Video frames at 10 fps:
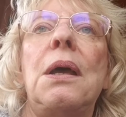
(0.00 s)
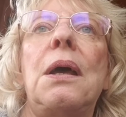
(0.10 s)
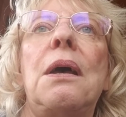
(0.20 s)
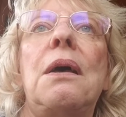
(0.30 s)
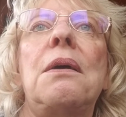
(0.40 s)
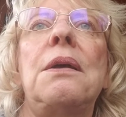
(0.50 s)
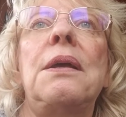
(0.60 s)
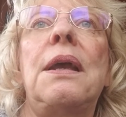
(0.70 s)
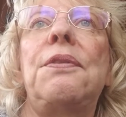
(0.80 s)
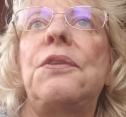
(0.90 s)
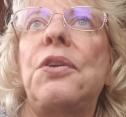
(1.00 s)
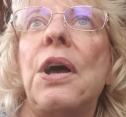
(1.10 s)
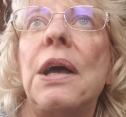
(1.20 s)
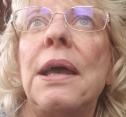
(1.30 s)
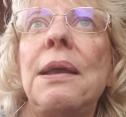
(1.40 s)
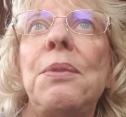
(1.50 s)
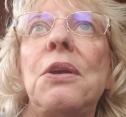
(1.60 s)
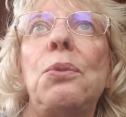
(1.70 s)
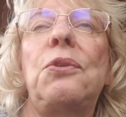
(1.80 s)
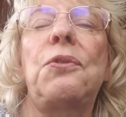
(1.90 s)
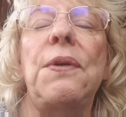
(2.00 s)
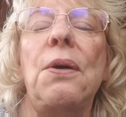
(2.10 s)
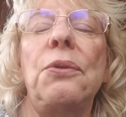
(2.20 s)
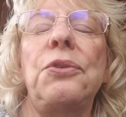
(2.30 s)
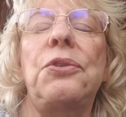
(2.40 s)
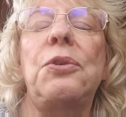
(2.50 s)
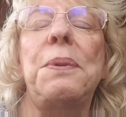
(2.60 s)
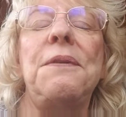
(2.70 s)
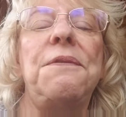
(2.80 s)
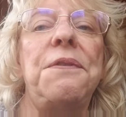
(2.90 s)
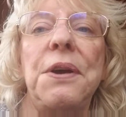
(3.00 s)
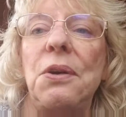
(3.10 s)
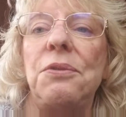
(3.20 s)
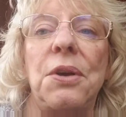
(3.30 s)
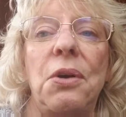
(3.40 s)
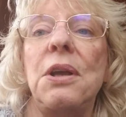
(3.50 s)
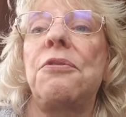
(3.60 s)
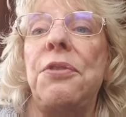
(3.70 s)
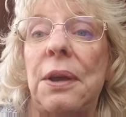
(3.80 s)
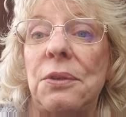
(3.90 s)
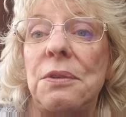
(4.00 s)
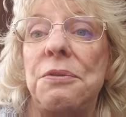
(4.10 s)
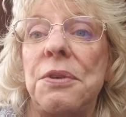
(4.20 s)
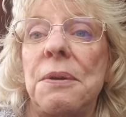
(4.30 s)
At the time, it was felt to be very, very effective.